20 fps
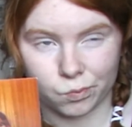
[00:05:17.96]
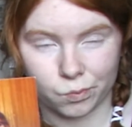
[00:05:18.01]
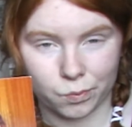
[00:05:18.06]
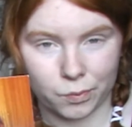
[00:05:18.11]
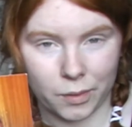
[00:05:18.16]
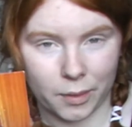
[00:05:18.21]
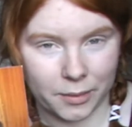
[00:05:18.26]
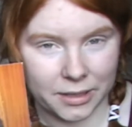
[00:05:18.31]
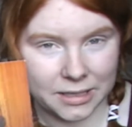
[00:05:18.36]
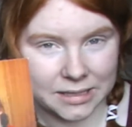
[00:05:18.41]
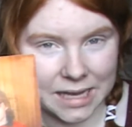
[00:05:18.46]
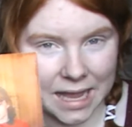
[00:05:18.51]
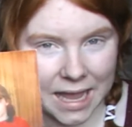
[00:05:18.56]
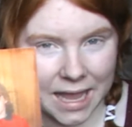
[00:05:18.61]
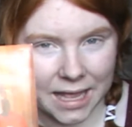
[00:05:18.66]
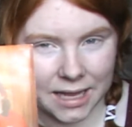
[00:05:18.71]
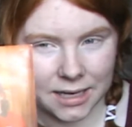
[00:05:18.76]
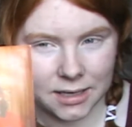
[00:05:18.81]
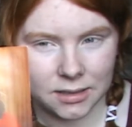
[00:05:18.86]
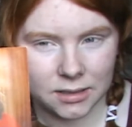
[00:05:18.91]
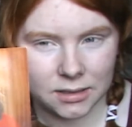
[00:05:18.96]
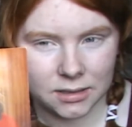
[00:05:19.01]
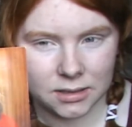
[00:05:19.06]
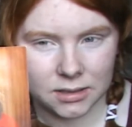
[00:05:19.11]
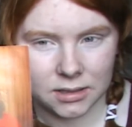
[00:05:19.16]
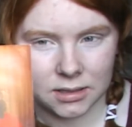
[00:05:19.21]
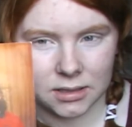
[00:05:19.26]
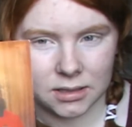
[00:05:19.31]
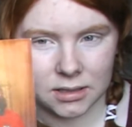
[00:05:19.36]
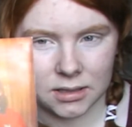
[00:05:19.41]
maybe 10,
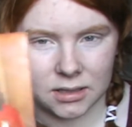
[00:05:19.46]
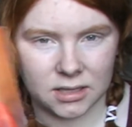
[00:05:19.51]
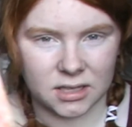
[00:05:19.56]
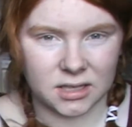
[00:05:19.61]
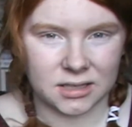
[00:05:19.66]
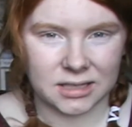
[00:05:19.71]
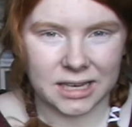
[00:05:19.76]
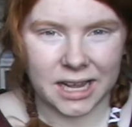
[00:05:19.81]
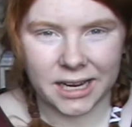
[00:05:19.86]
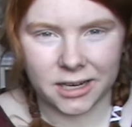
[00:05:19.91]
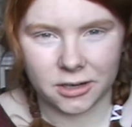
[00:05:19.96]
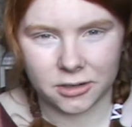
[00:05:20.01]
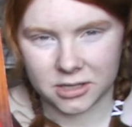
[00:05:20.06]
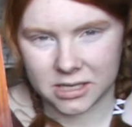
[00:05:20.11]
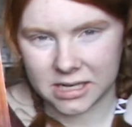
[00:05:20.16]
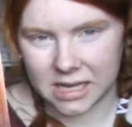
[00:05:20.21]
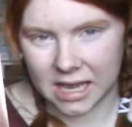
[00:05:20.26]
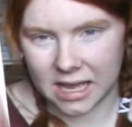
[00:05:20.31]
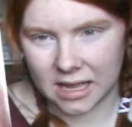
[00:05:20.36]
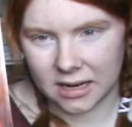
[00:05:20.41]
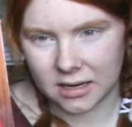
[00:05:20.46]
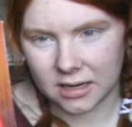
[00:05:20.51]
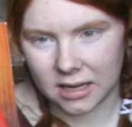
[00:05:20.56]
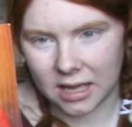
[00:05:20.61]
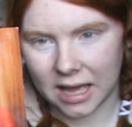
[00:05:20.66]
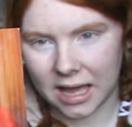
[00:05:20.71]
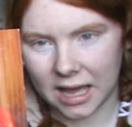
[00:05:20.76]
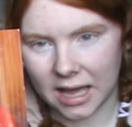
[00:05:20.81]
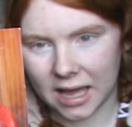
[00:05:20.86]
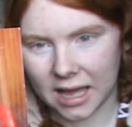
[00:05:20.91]
9 or 10,
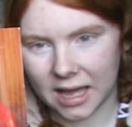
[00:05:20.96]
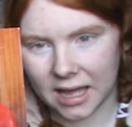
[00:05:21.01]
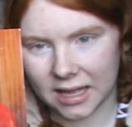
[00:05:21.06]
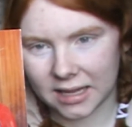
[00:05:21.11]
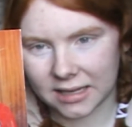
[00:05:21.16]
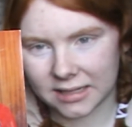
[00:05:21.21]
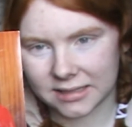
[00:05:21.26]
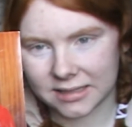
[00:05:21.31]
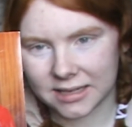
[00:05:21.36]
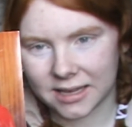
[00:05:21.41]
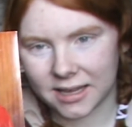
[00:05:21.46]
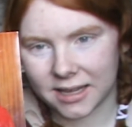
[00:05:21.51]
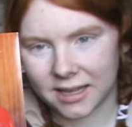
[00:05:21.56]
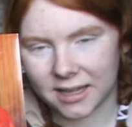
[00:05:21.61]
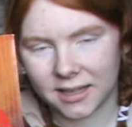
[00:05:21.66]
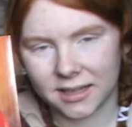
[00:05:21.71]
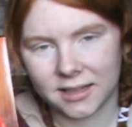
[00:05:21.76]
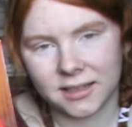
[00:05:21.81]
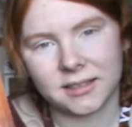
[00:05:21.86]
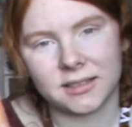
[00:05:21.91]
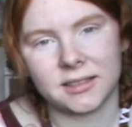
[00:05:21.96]
and I